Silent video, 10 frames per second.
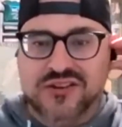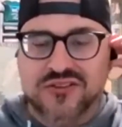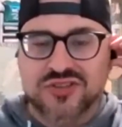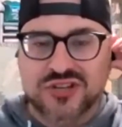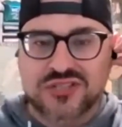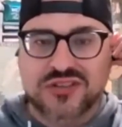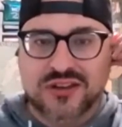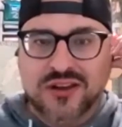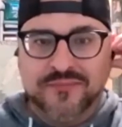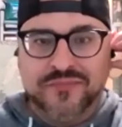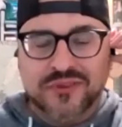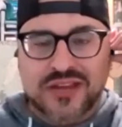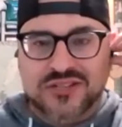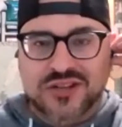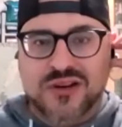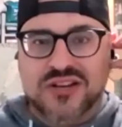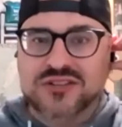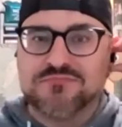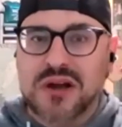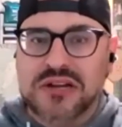like you're just like someone
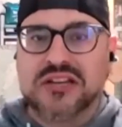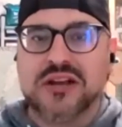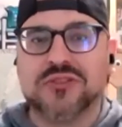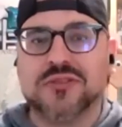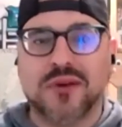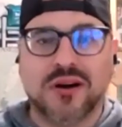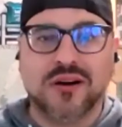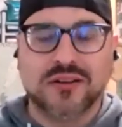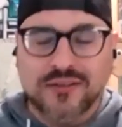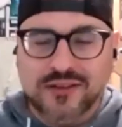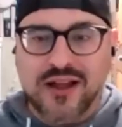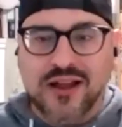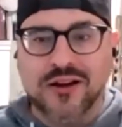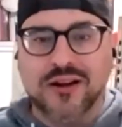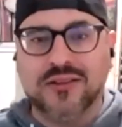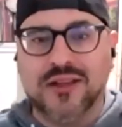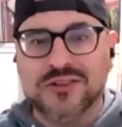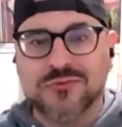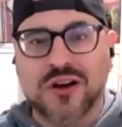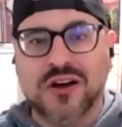is mucking out the barn uh,
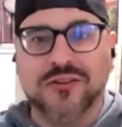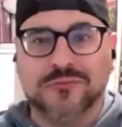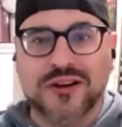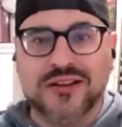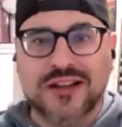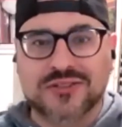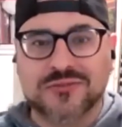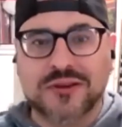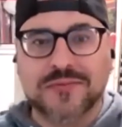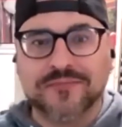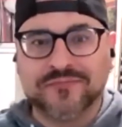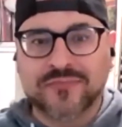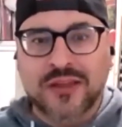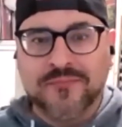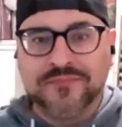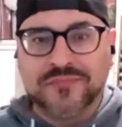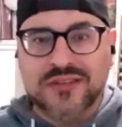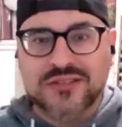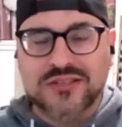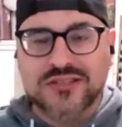as well, right next to it.
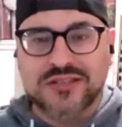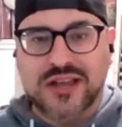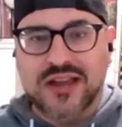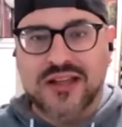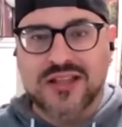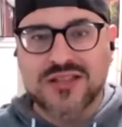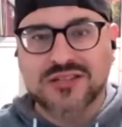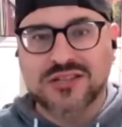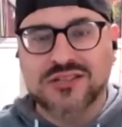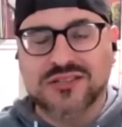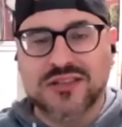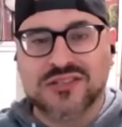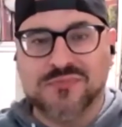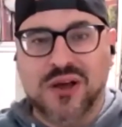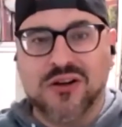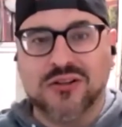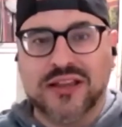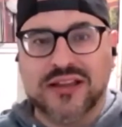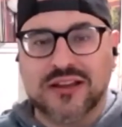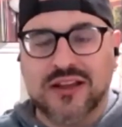This is uh, this is the smell
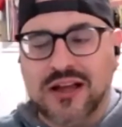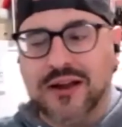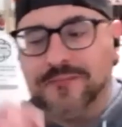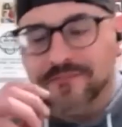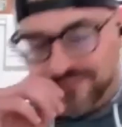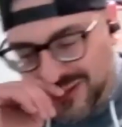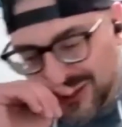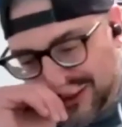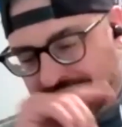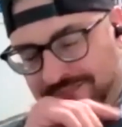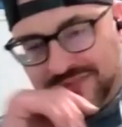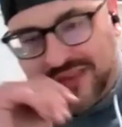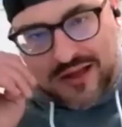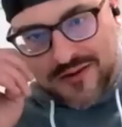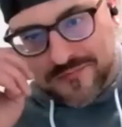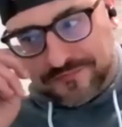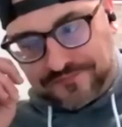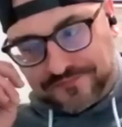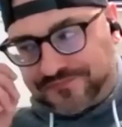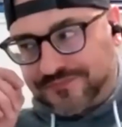like. Uh, um,